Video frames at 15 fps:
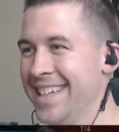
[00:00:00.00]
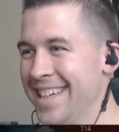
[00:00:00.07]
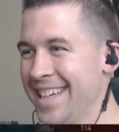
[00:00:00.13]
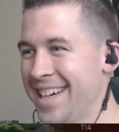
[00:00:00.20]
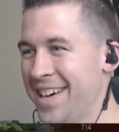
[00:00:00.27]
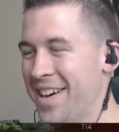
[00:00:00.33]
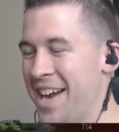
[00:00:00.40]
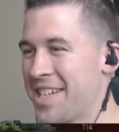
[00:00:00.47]

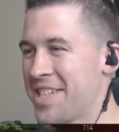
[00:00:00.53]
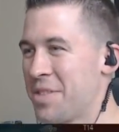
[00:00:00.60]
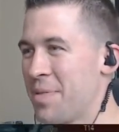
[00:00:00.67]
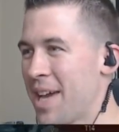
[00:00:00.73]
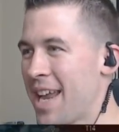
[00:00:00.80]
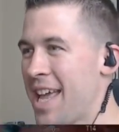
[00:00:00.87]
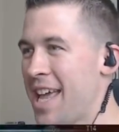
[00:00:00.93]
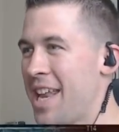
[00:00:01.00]
Alright, so we
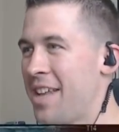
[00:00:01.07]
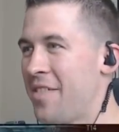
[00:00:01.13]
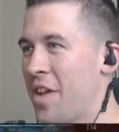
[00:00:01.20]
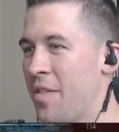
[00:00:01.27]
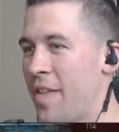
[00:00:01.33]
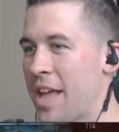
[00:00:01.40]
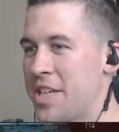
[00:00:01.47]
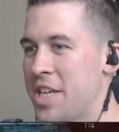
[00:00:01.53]
got a hit in there in
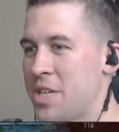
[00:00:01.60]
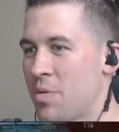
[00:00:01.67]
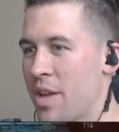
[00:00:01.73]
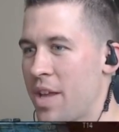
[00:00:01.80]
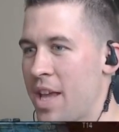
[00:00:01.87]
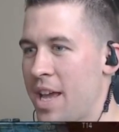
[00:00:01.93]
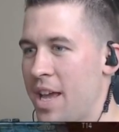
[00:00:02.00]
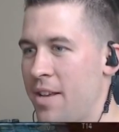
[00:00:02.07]
that
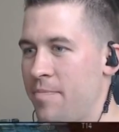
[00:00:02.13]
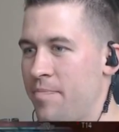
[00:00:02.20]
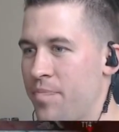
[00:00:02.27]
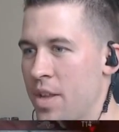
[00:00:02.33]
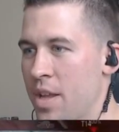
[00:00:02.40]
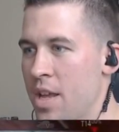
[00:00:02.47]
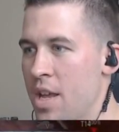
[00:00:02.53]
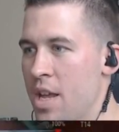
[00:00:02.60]
T-28.
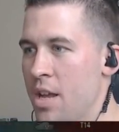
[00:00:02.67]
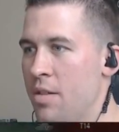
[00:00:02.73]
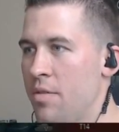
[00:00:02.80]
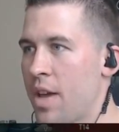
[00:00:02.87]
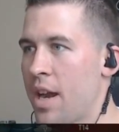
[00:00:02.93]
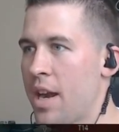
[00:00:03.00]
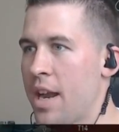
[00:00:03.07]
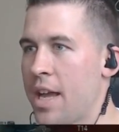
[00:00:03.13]
We've
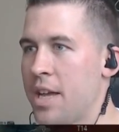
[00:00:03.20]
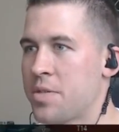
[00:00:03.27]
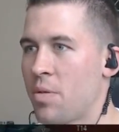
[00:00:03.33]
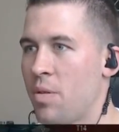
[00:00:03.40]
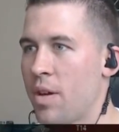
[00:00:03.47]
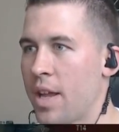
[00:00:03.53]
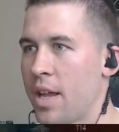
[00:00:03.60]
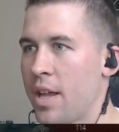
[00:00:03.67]
got an
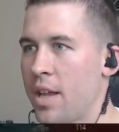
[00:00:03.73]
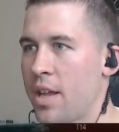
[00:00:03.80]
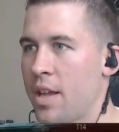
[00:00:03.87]
A-20.